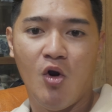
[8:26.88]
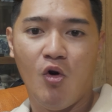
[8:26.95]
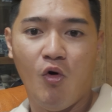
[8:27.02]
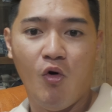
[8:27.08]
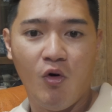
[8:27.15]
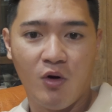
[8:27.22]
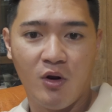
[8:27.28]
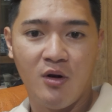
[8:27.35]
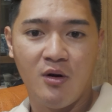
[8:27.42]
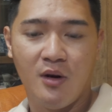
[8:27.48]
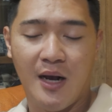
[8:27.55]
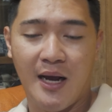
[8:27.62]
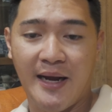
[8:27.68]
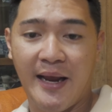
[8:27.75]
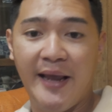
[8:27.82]
Or
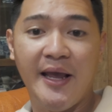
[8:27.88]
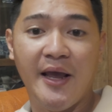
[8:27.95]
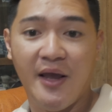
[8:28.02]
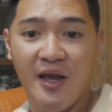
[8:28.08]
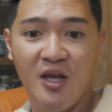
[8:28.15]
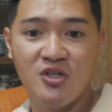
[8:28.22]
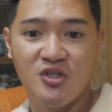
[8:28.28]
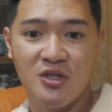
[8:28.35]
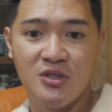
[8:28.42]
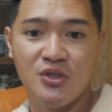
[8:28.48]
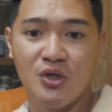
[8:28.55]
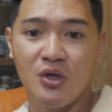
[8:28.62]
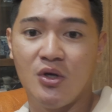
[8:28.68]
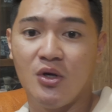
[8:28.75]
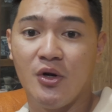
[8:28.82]
an AI agent
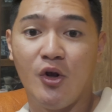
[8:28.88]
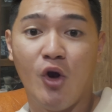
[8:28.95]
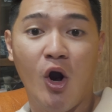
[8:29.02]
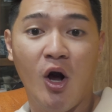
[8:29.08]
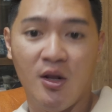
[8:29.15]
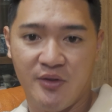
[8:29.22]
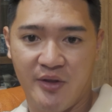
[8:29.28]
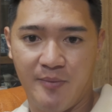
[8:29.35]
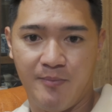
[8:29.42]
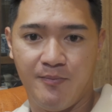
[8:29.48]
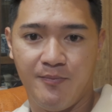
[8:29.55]
could call them